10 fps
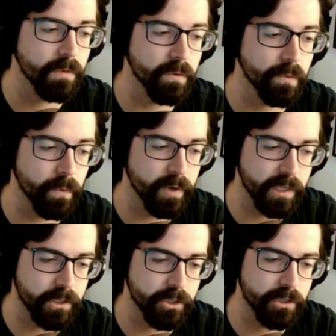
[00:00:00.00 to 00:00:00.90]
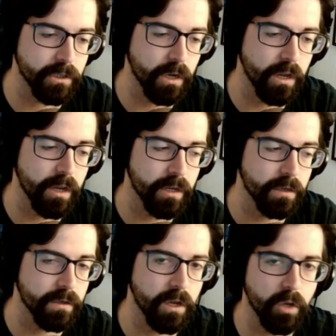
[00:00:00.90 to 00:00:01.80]
enrich
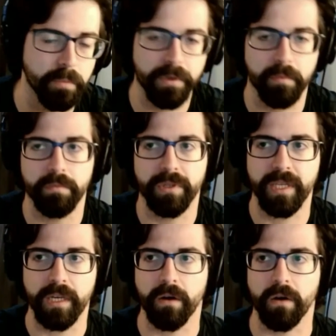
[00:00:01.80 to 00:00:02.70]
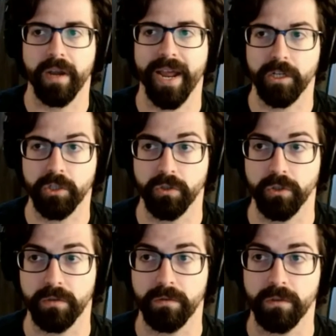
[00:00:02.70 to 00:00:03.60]
and help complete our
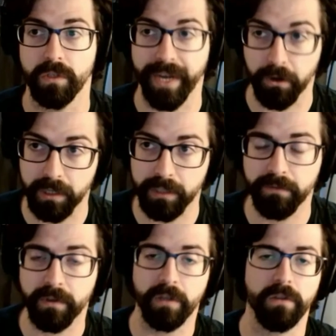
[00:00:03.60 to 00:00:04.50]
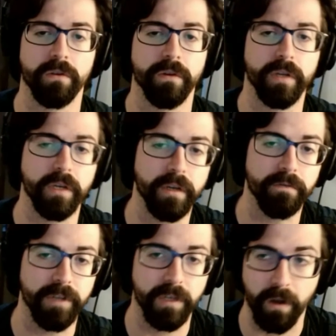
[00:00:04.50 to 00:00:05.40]
national narrative concerning
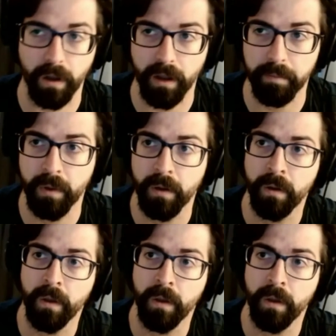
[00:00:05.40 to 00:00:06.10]
Vietnam,